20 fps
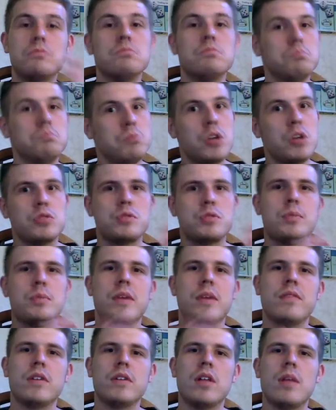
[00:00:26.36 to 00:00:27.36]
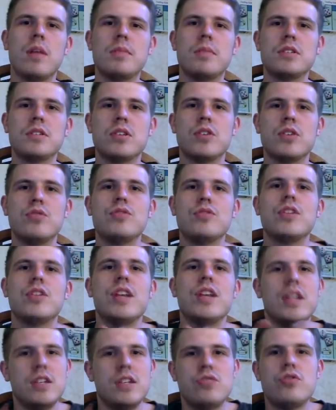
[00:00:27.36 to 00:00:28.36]
most pivotal episodes,
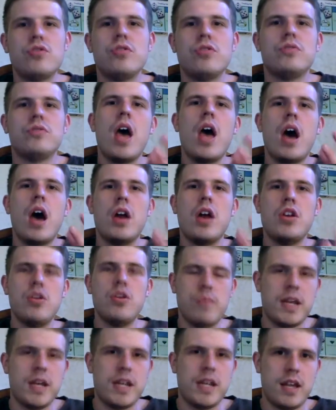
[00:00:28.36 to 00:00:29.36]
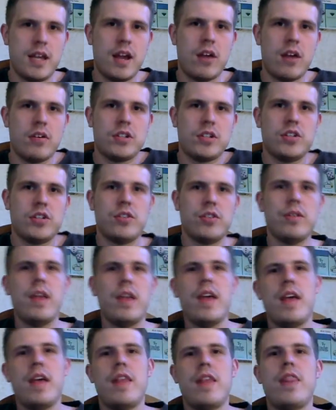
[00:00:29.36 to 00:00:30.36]
it introduced a new main character.
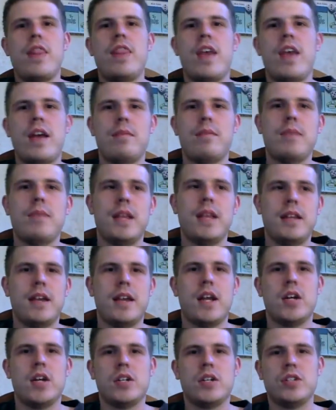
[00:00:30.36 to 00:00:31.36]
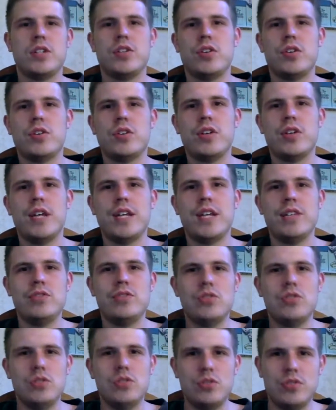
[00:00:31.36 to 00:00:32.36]
That main character
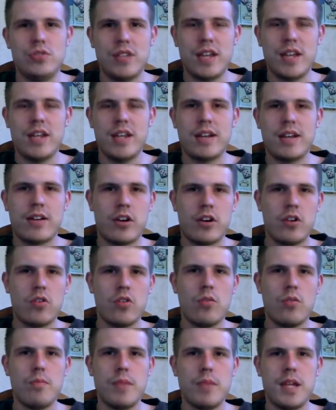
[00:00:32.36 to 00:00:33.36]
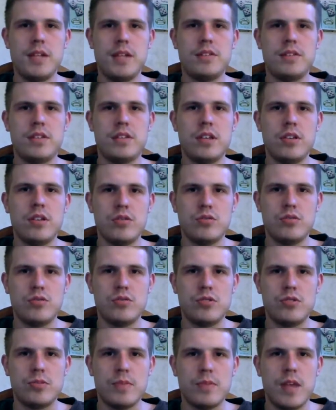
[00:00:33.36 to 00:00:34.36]
is Lieutenant Colonel Mays
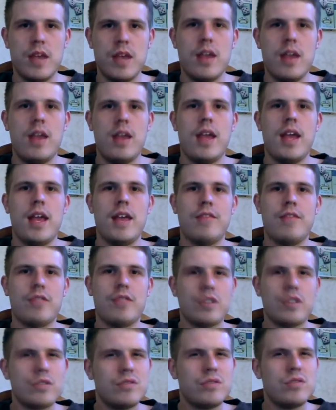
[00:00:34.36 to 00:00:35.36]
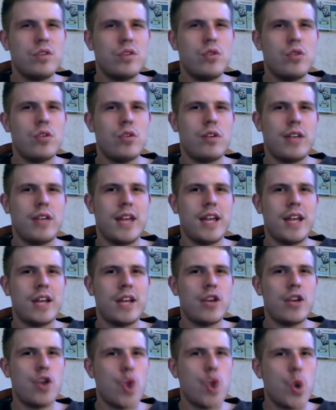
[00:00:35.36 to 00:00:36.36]
Hughes. And for those of you who are getting
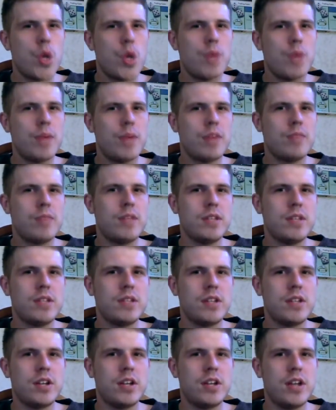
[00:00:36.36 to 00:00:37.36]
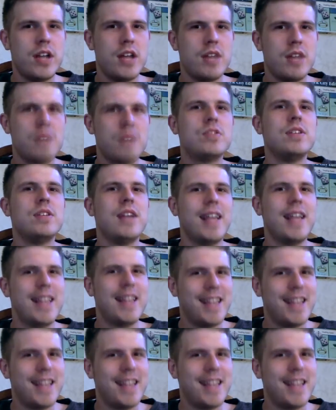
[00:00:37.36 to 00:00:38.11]
annoyed by the military names, you